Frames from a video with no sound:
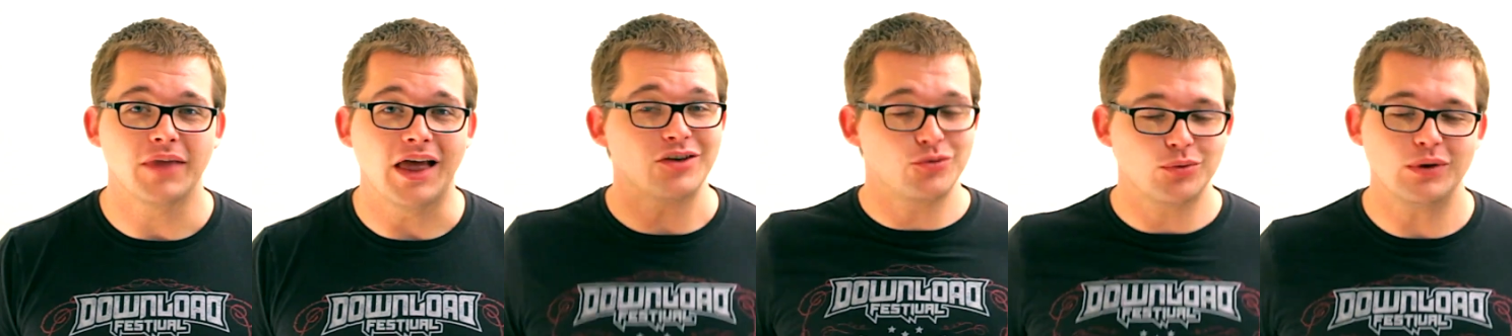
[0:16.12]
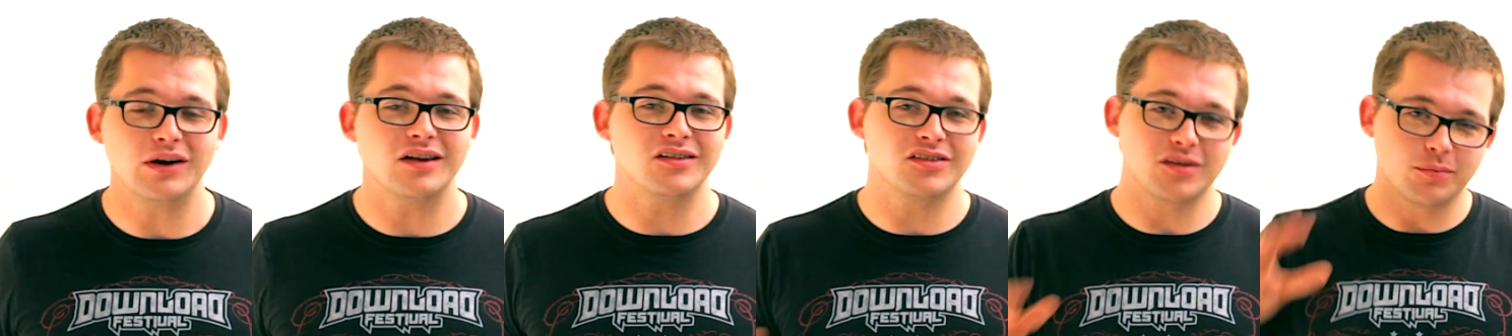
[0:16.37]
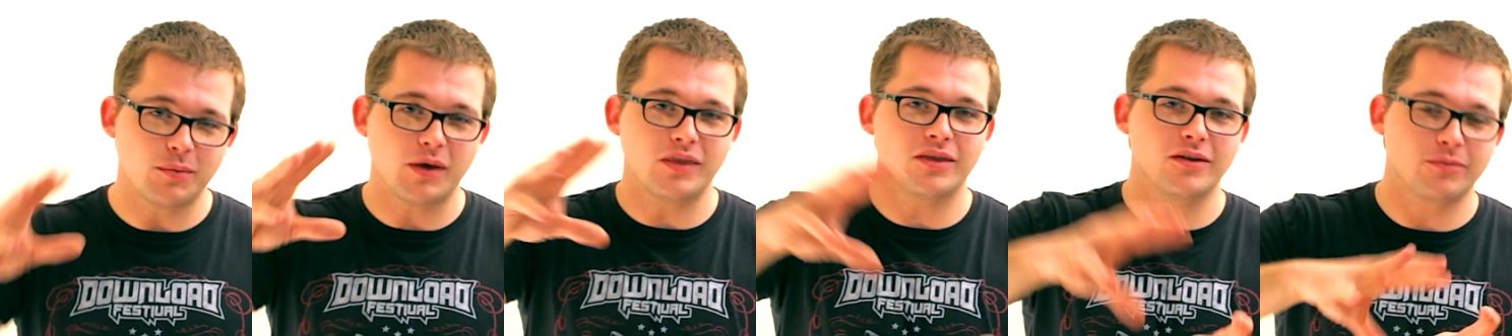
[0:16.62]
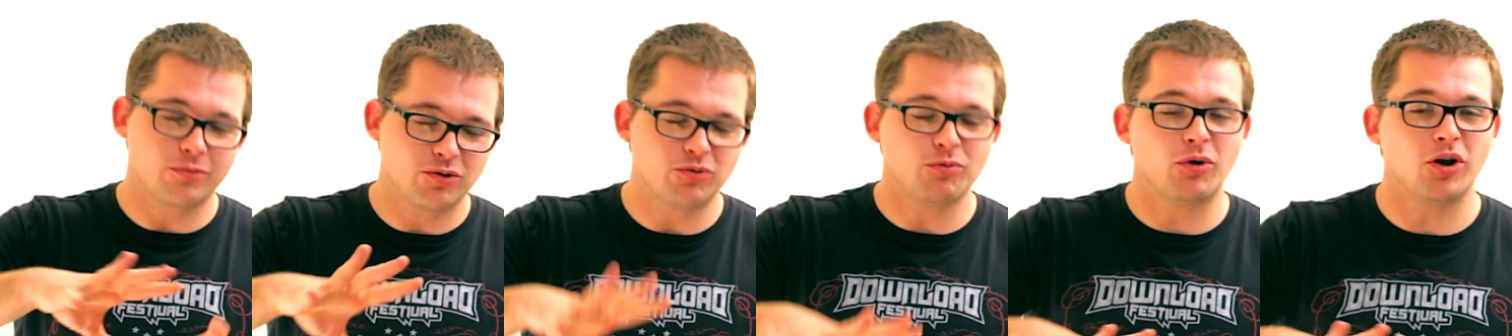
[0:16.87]
as well as some
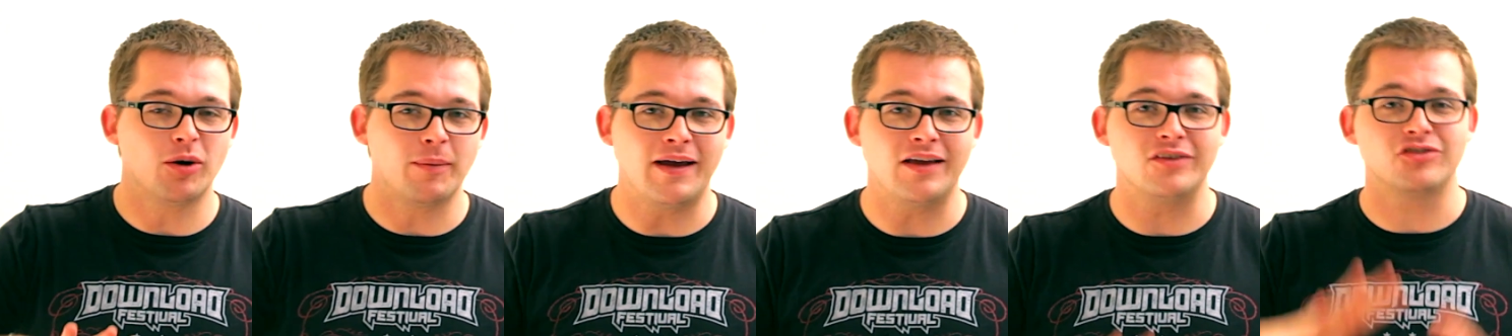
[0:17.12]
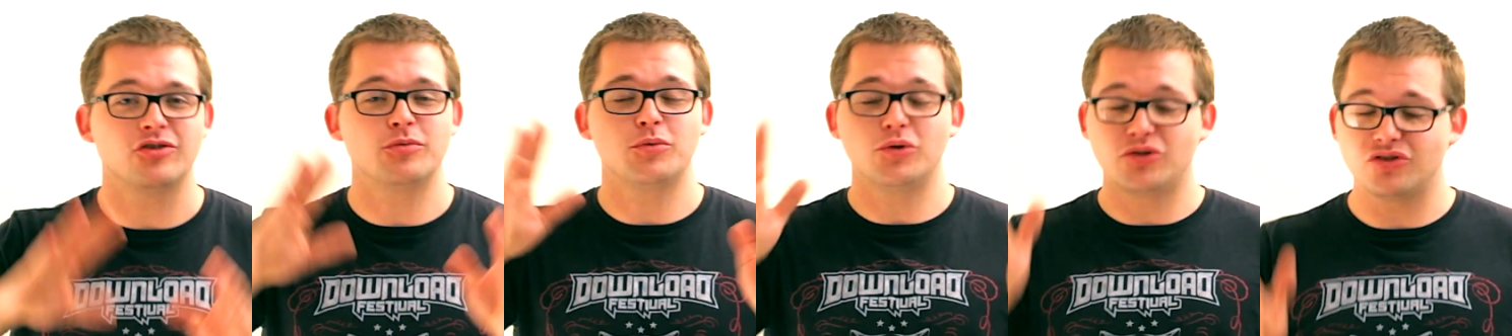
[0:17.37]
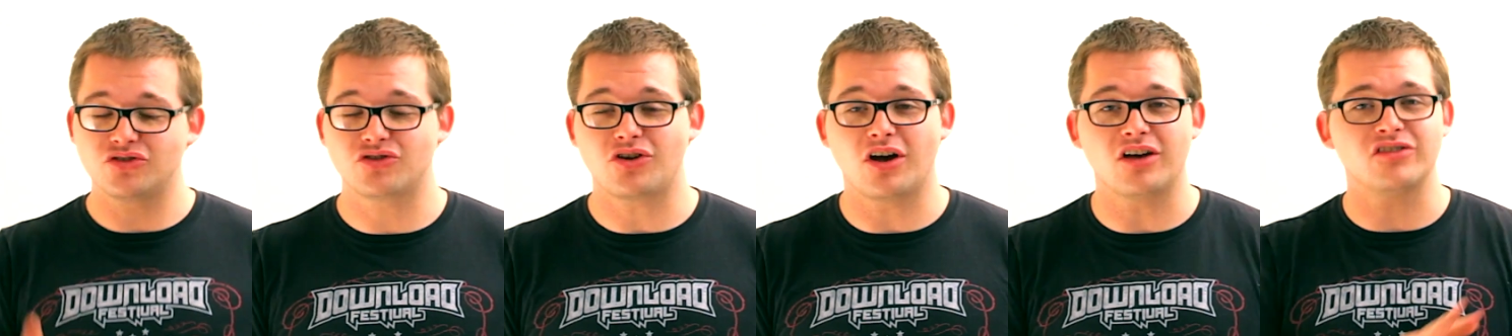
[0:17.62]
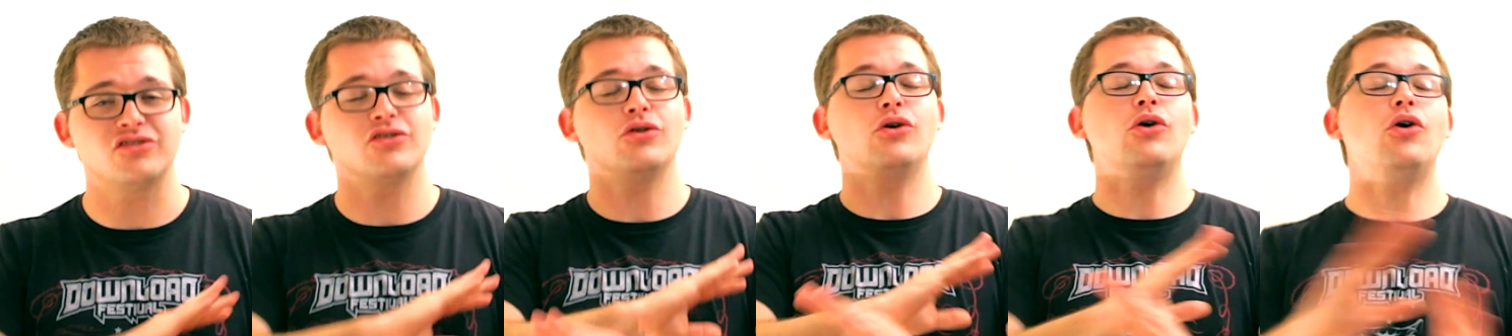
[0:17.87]
other smaller bands and we'll
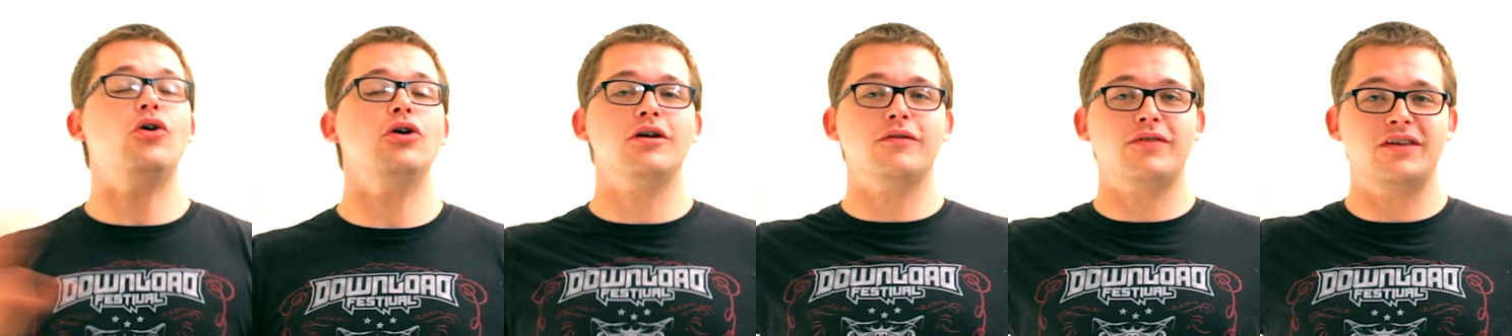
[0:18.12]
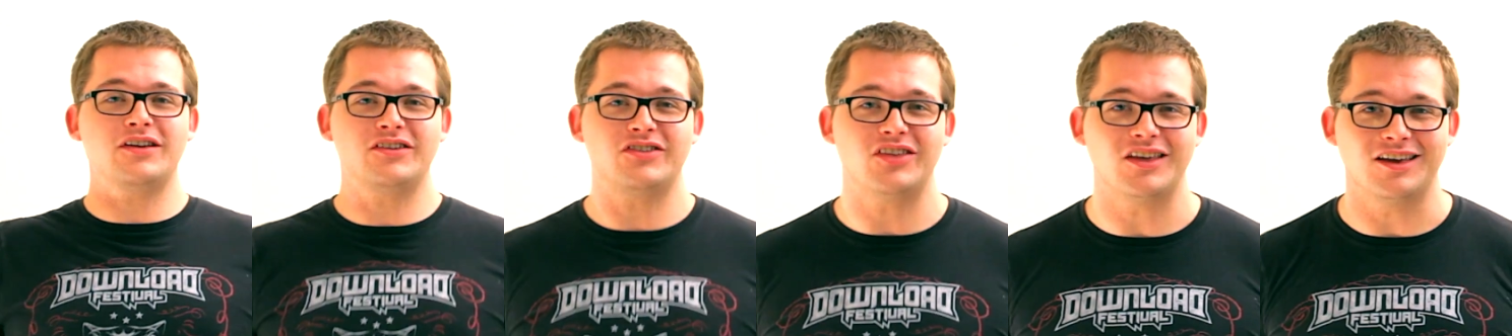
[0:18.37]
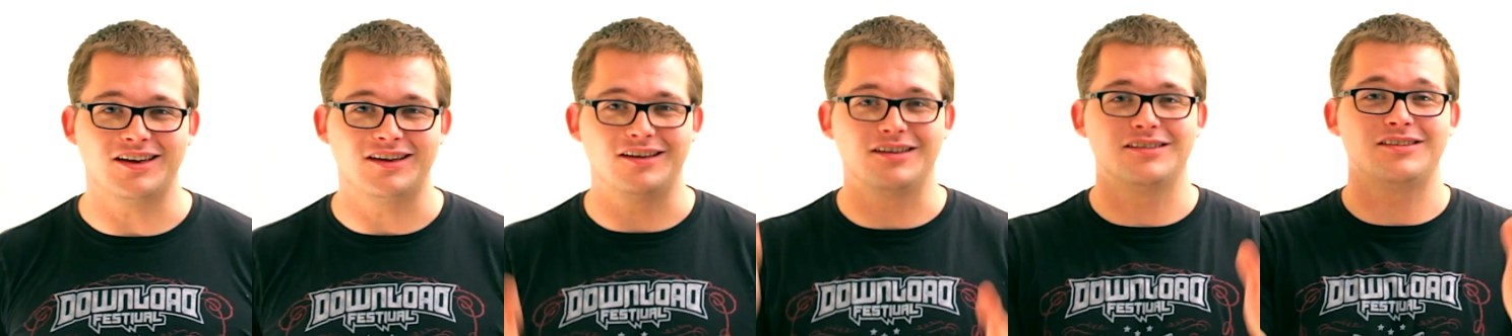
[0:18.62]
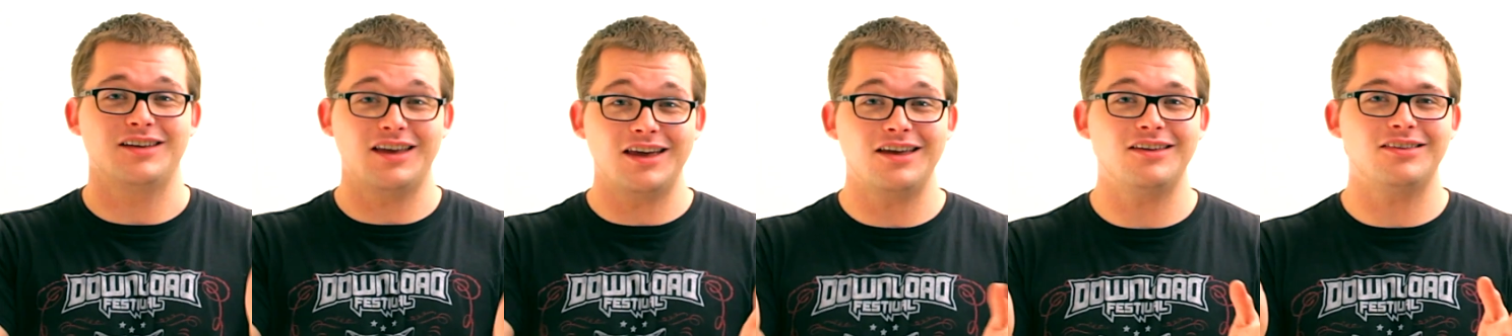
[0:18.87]
discuss all of these
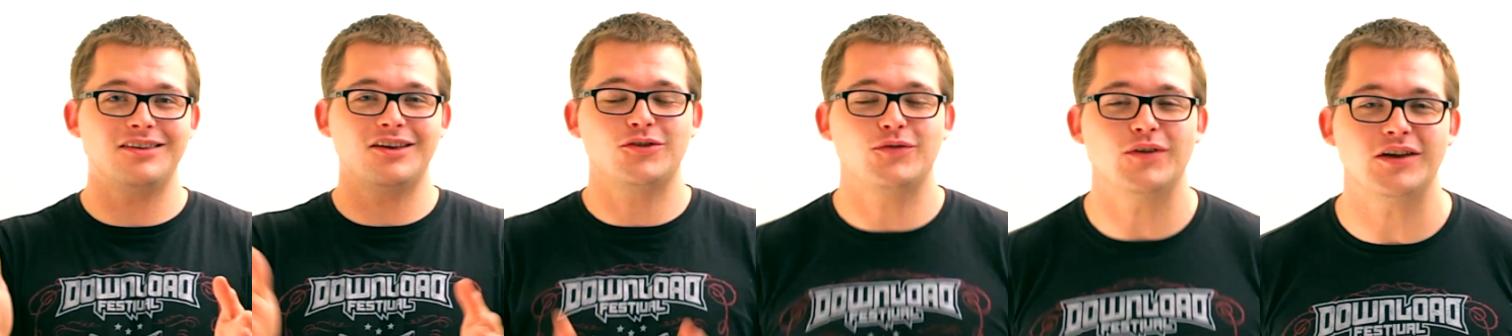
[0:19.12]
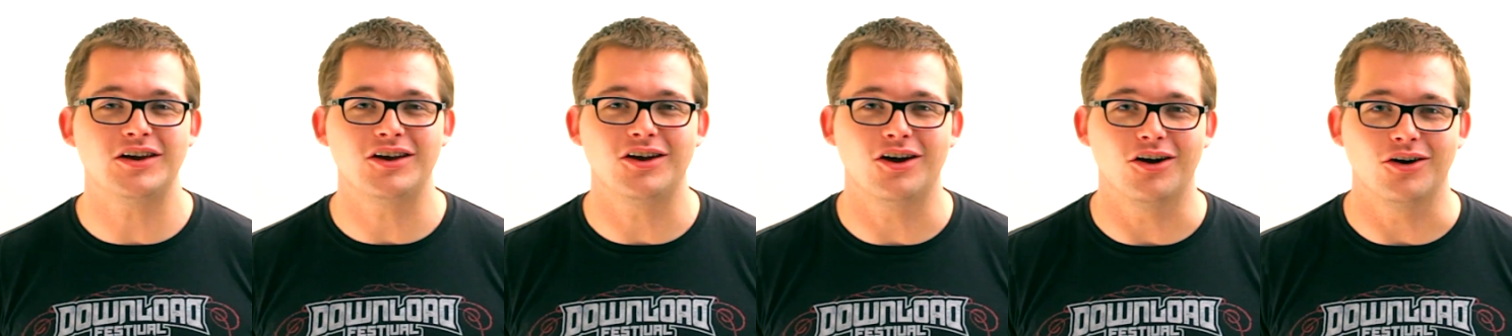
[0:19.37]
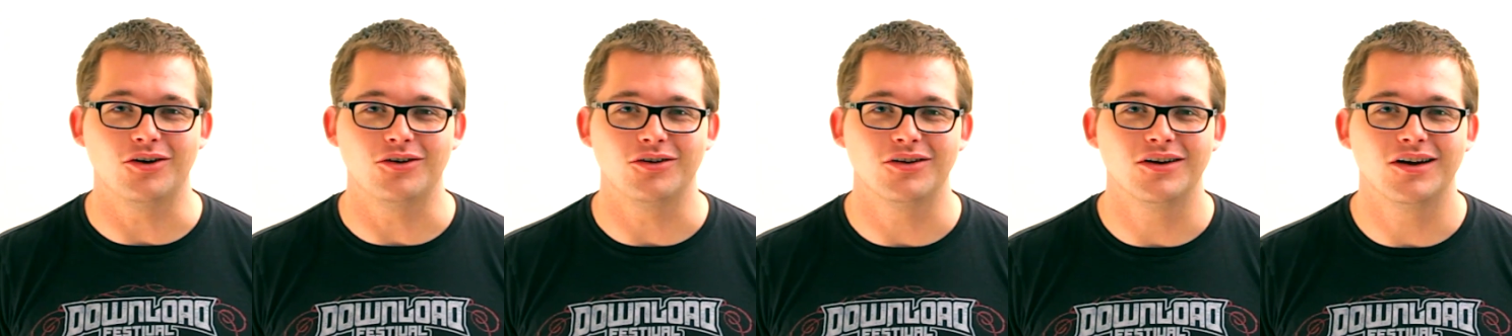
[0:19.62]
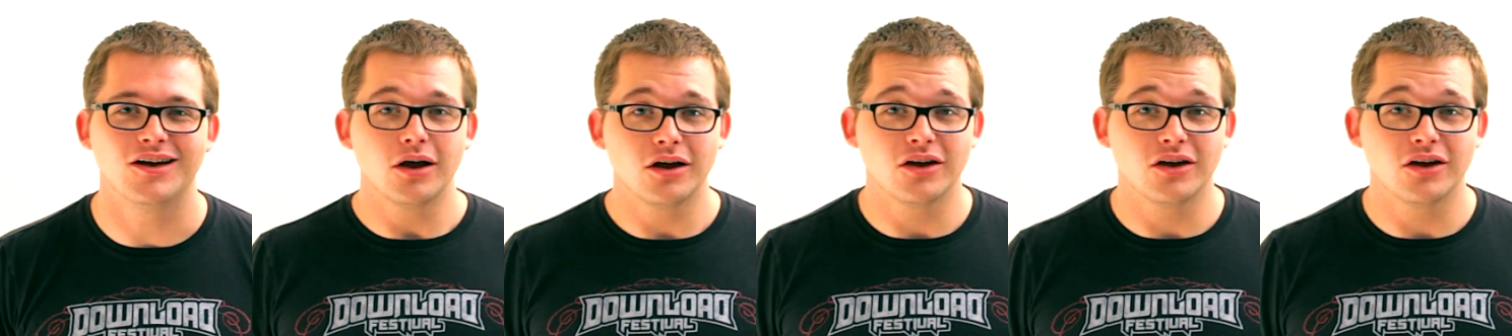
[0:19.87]
things in this video.